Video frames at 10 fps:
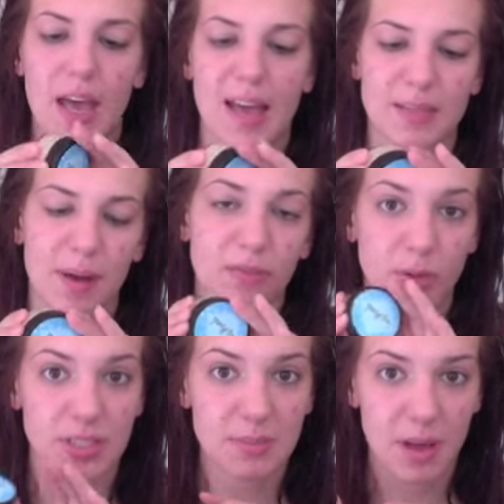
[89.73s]
It's about
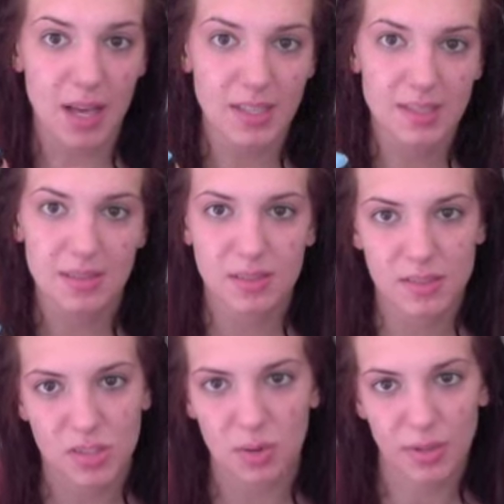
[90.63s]
14 bucks,
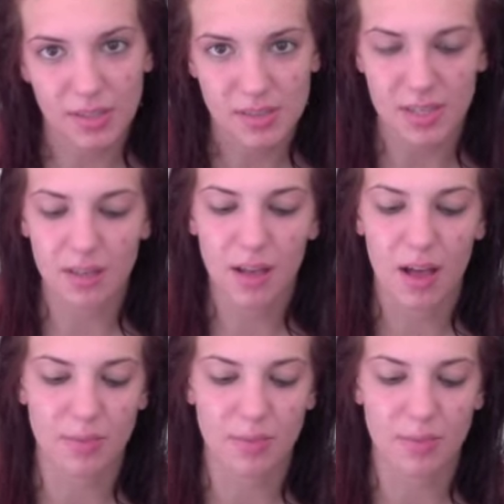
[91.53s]
so good deal.